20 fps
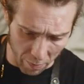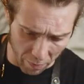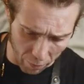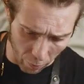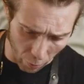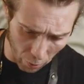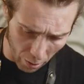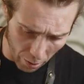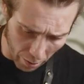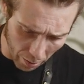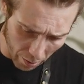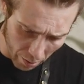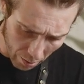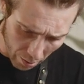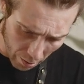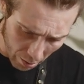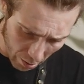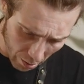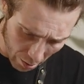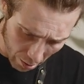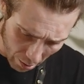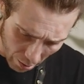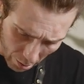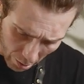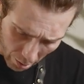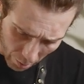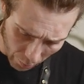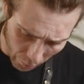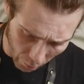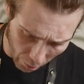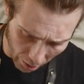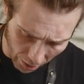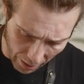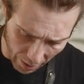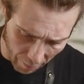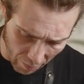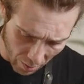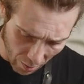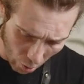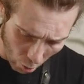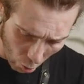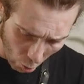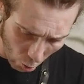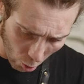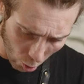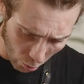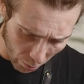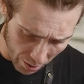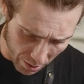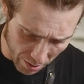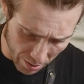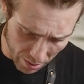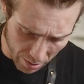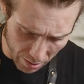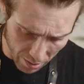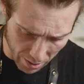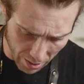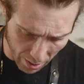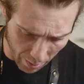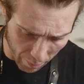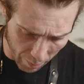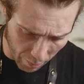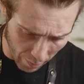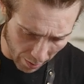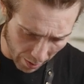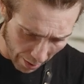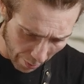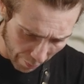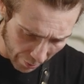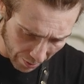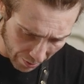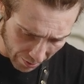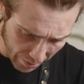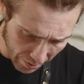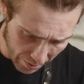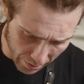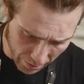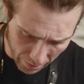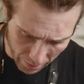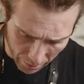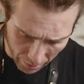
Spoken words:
before. Gonna give it always some lemons.